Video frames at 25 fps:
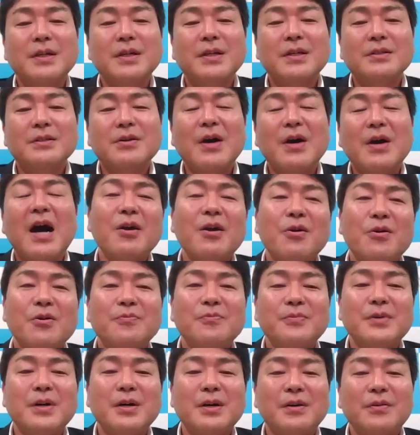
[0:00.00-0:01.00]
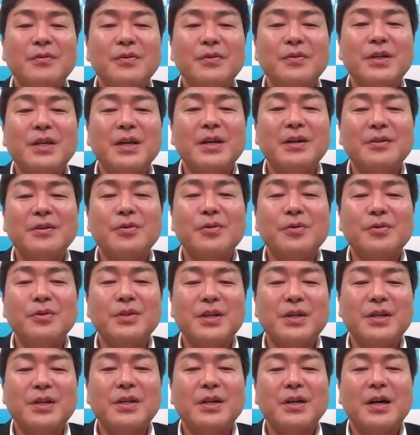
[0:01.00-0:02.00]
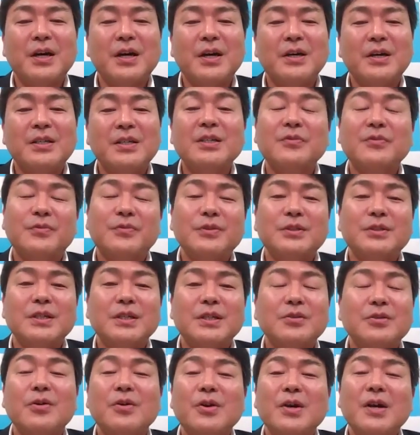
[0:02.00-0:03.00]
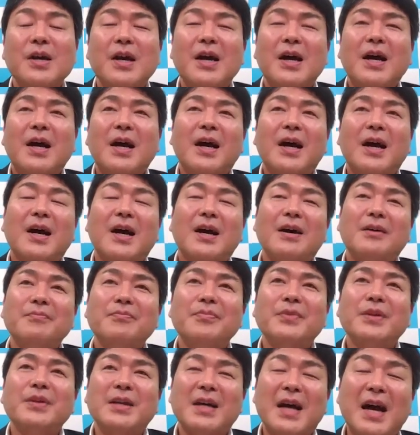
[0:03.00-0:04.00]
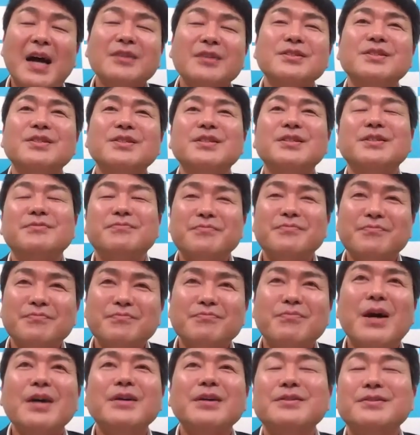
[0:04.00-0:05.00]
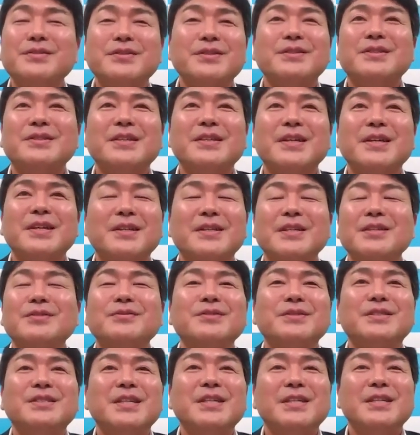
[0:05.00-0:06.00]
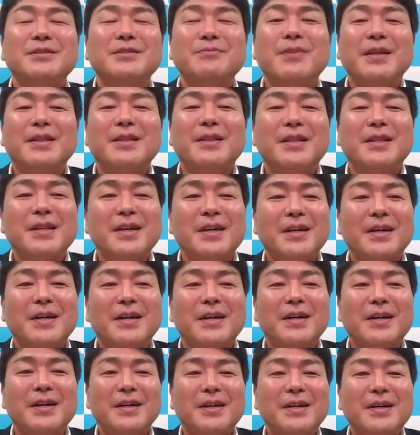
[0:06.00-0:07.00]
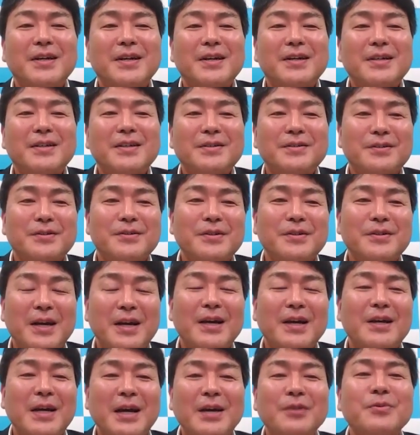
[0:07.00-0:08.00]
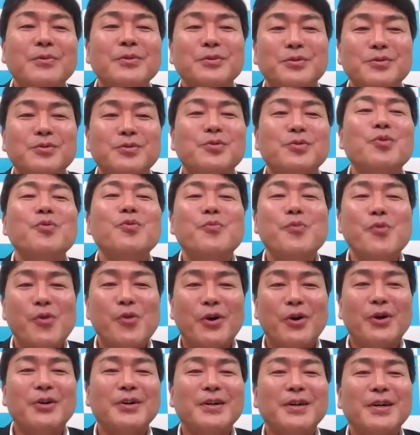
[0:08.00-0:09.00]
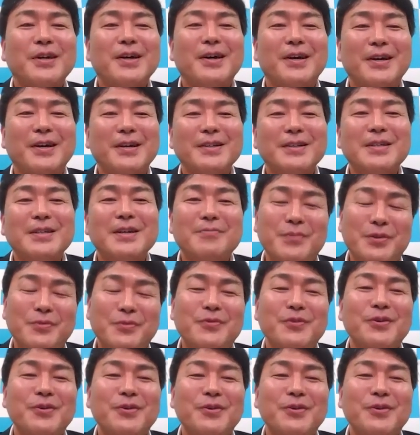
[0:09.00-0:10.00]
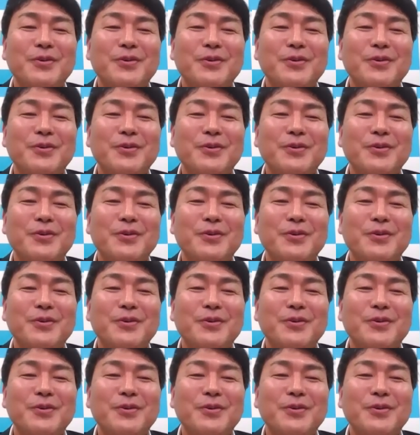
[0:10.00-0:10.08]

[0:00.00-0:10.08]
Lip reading: So yes. I hope we can go there in the future. So actually, bucket list didn't change, but I want to go more than before.